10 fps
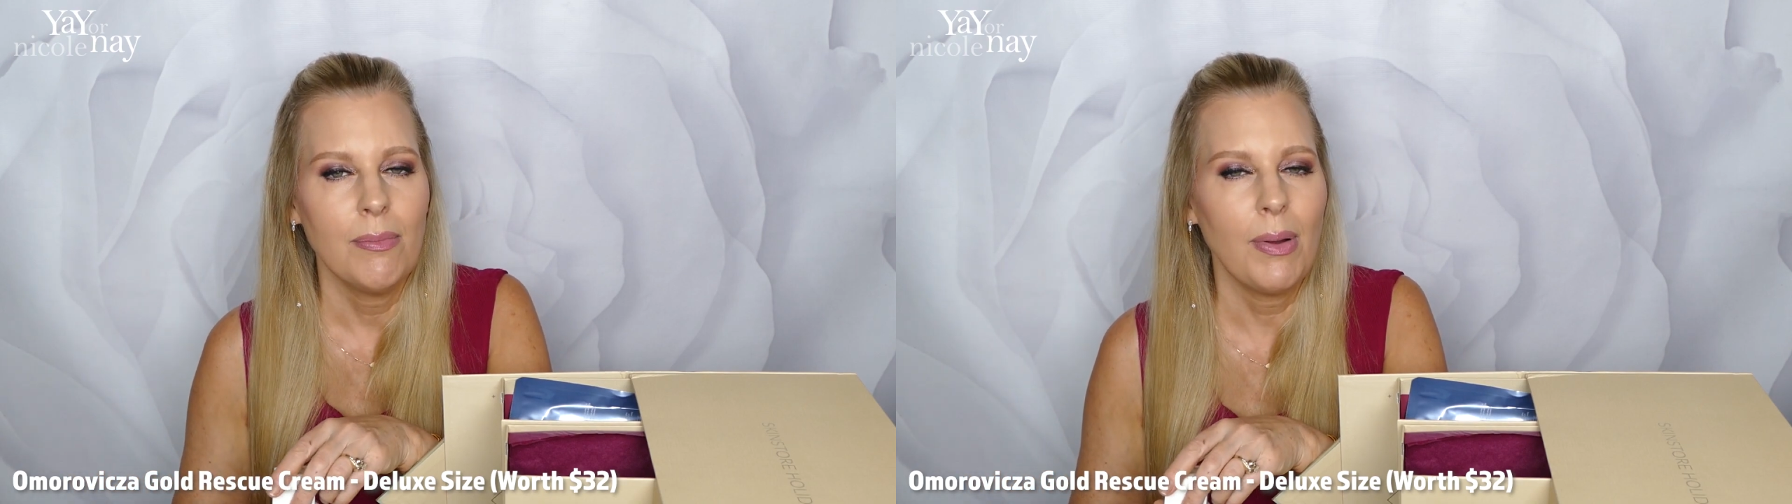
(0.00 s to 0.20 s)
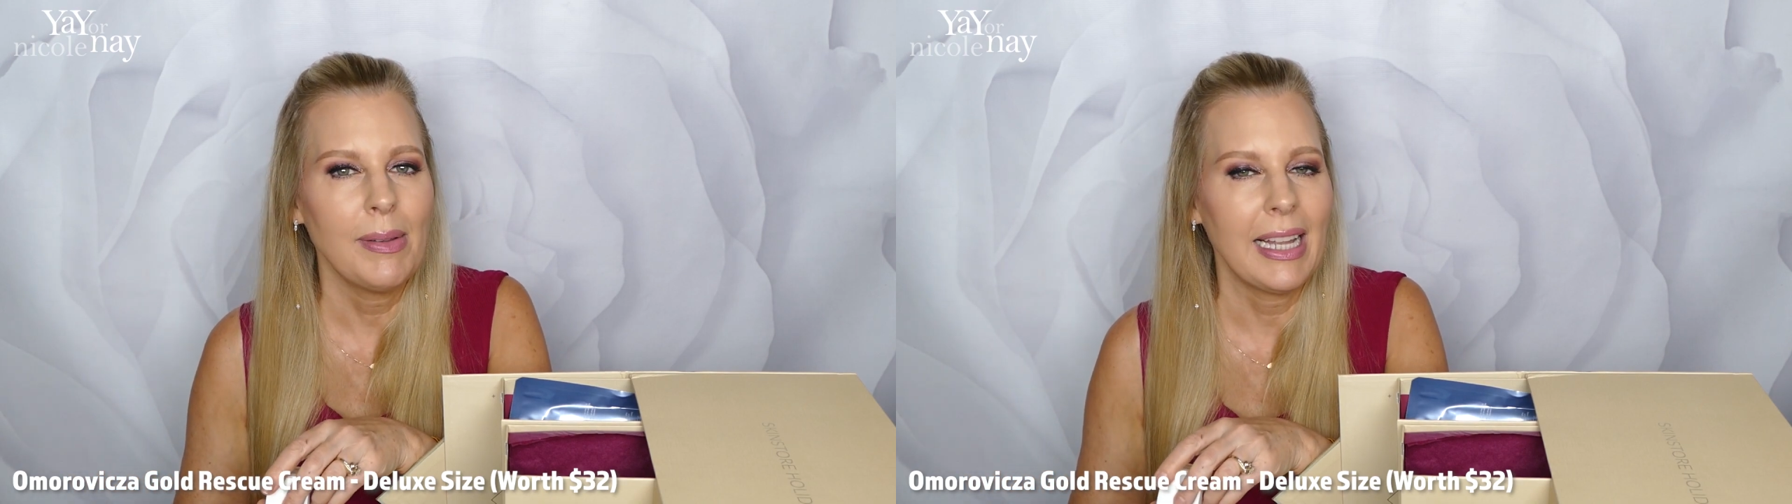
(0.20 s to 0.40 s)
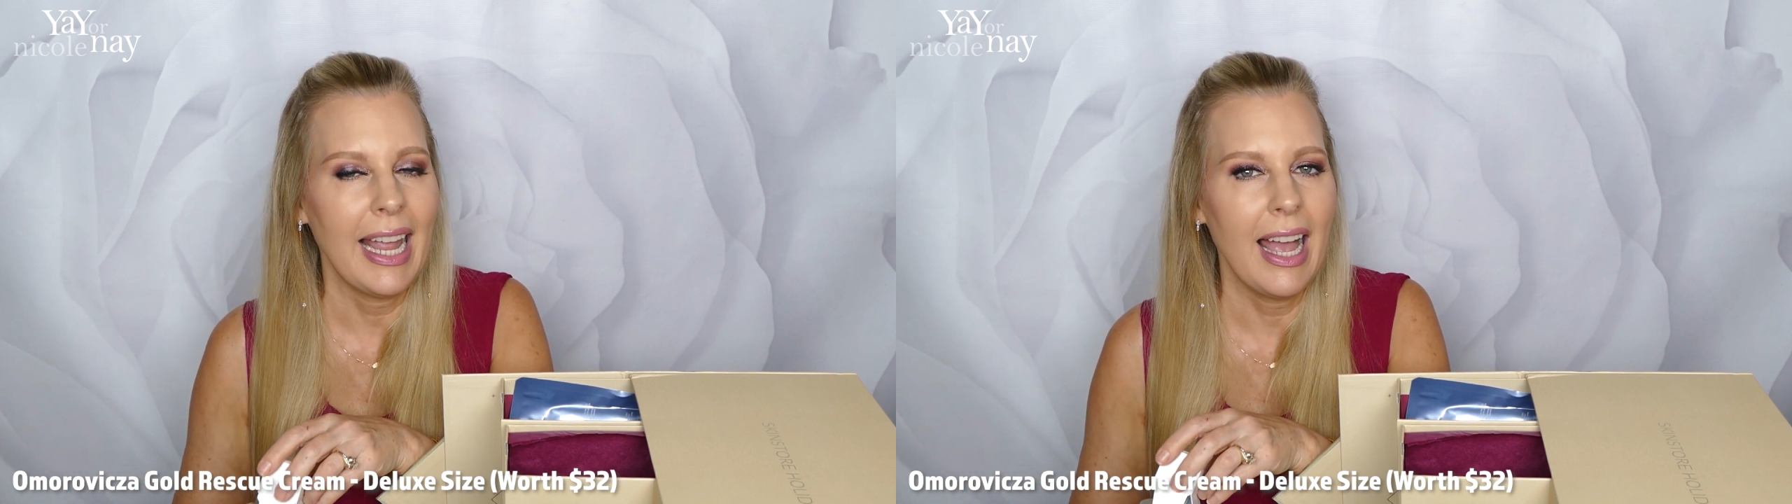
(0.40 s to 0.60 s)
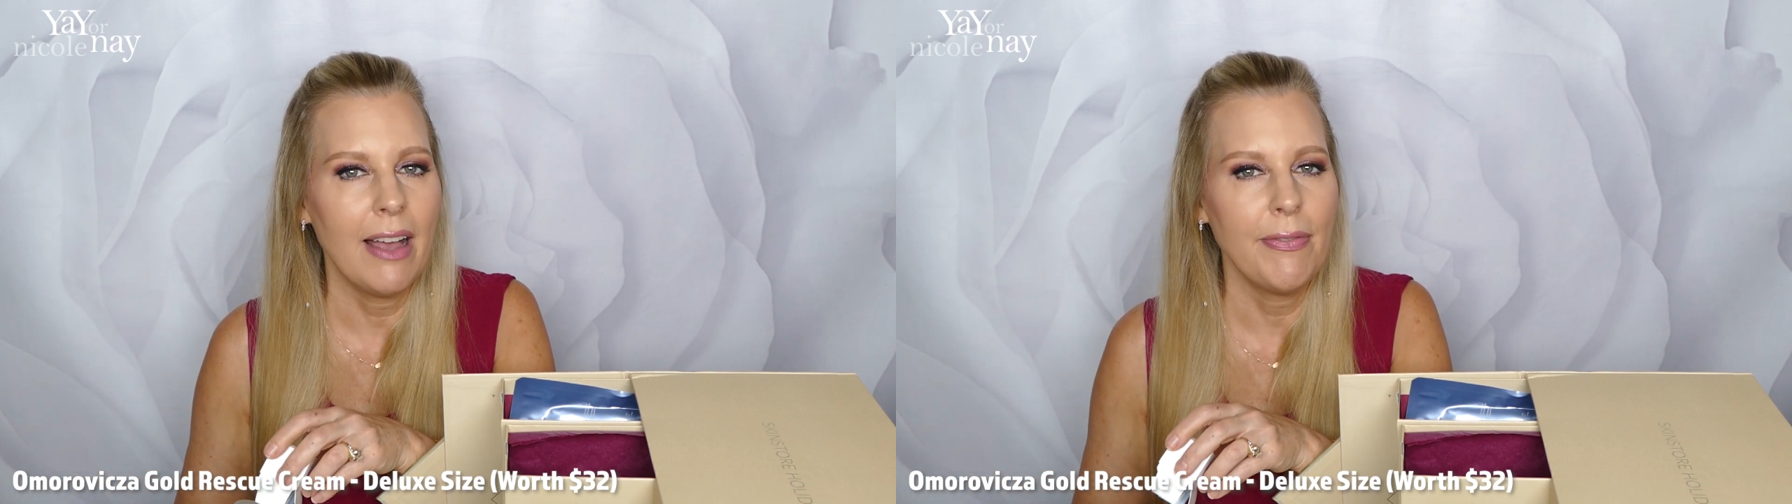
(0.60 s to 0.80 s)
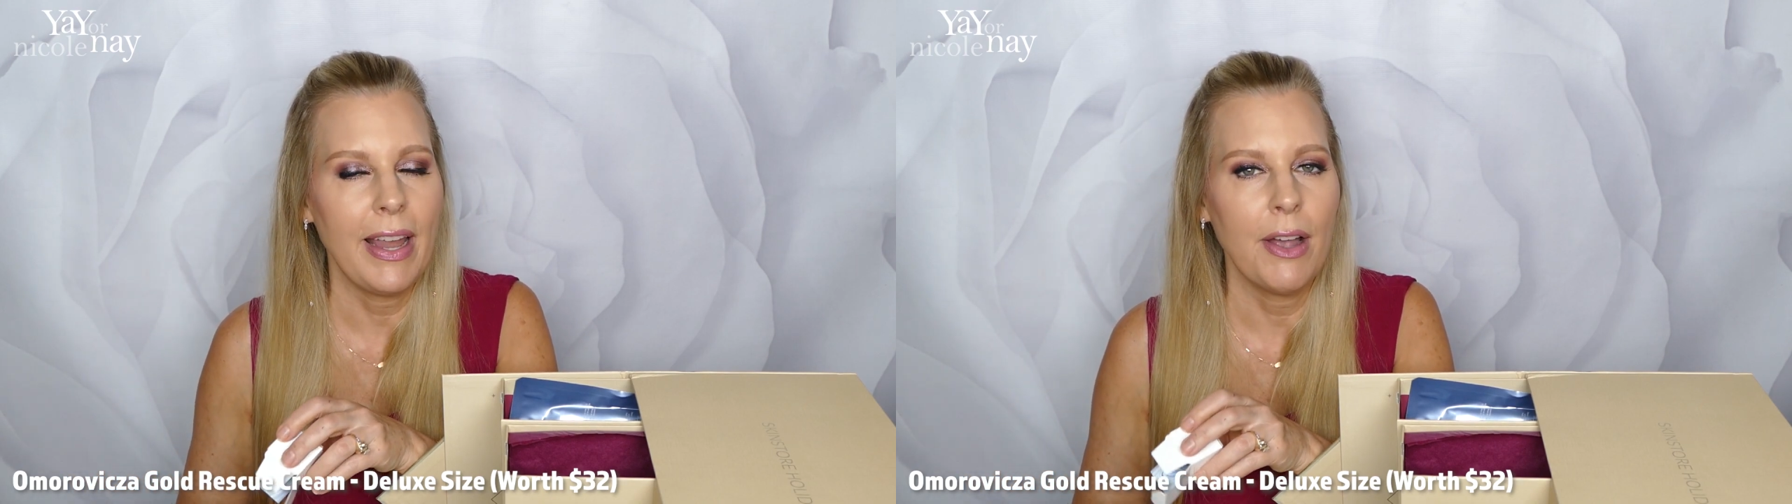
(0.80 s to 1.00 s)
probably like a
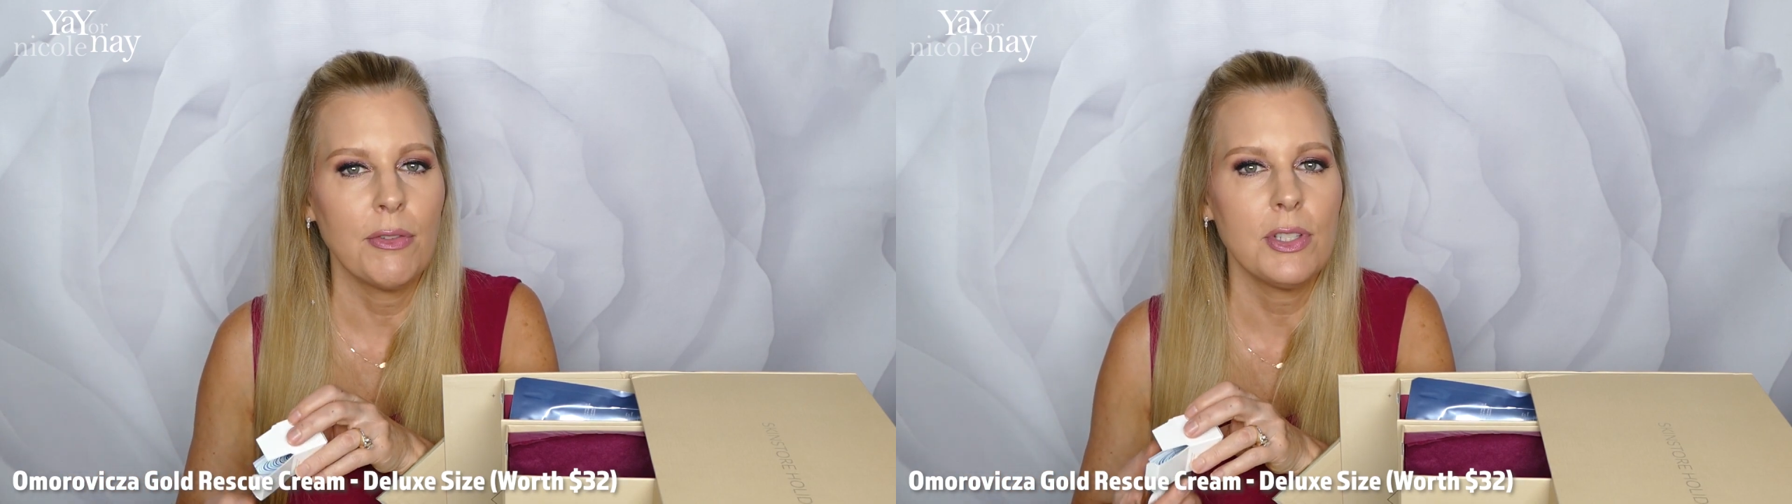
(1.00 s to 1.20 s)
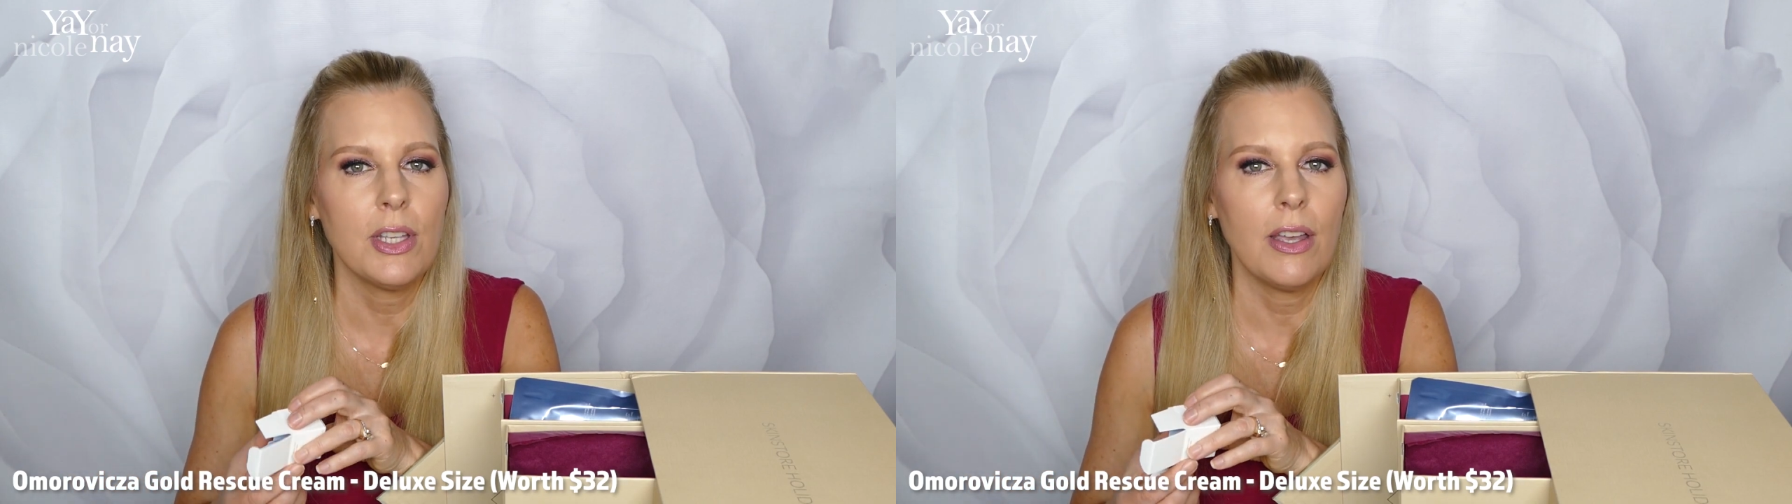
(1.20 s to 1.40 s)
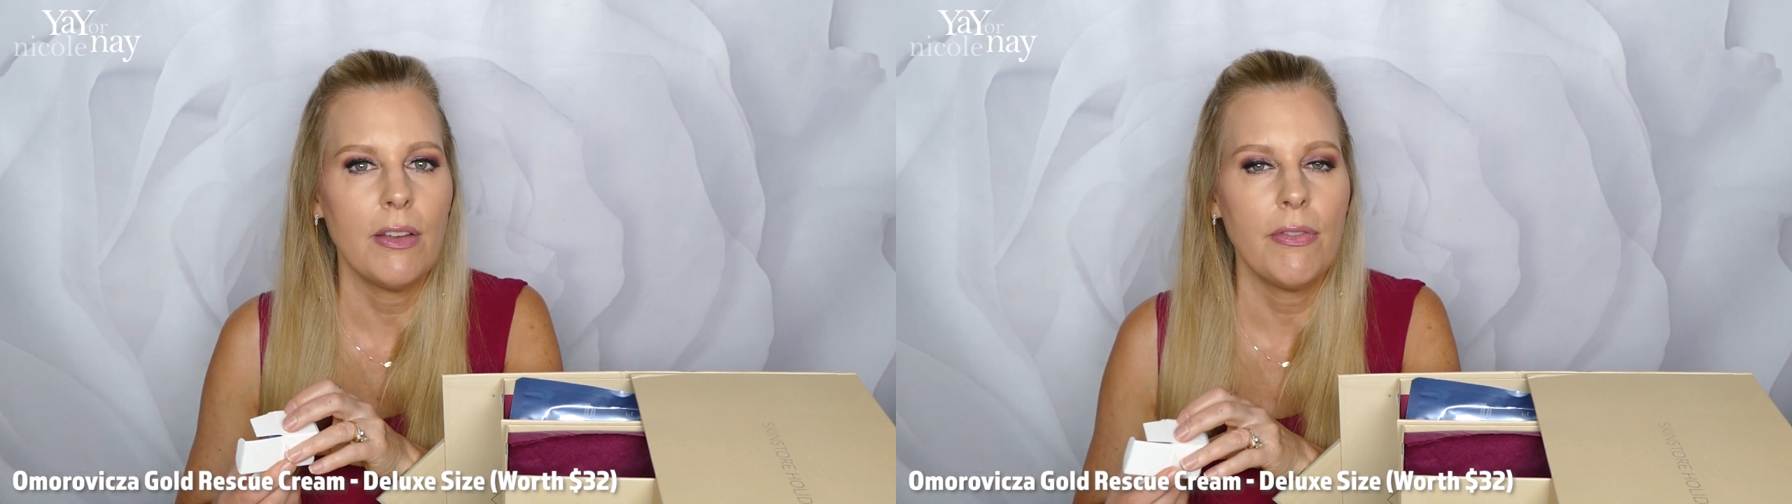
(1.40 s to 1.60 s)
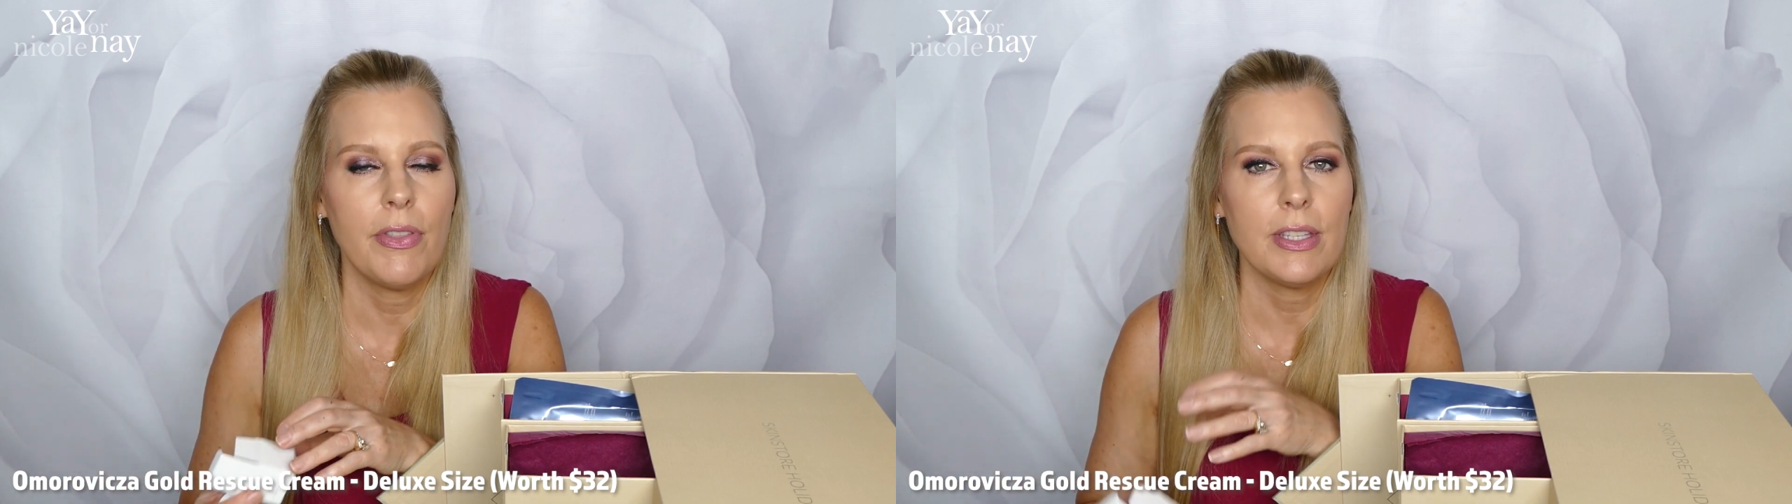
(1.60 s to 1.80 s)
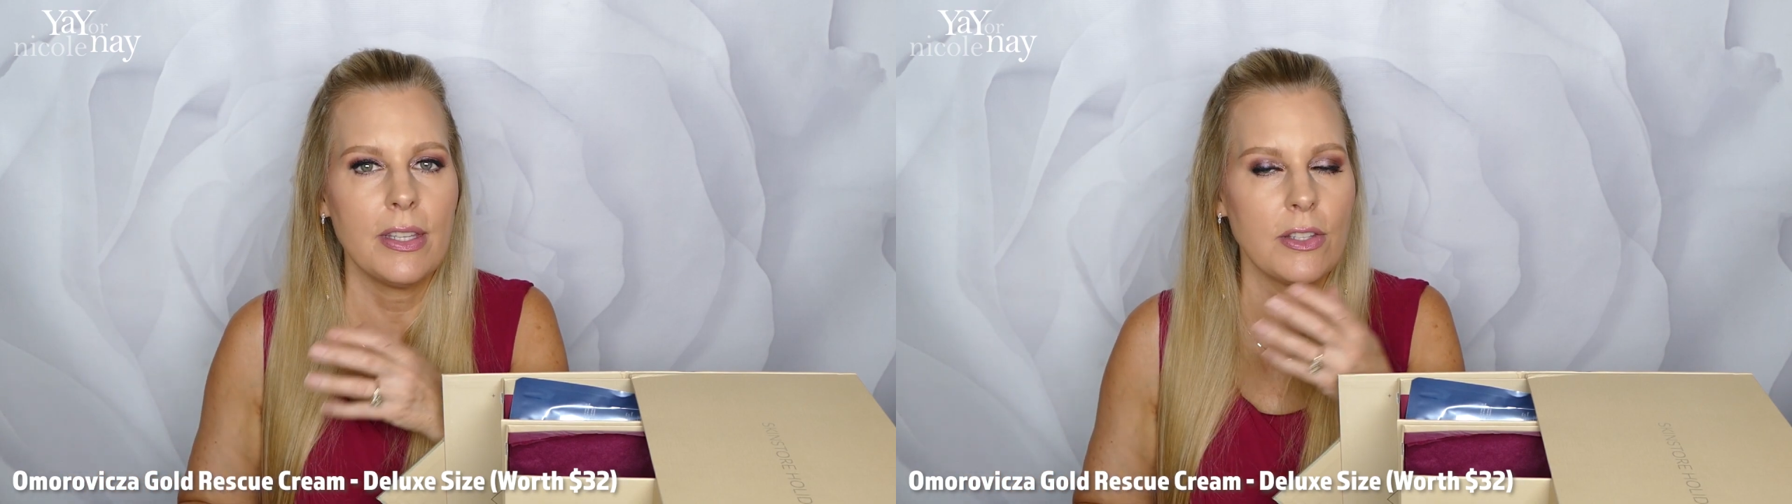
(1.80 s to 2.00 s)
half ounce of this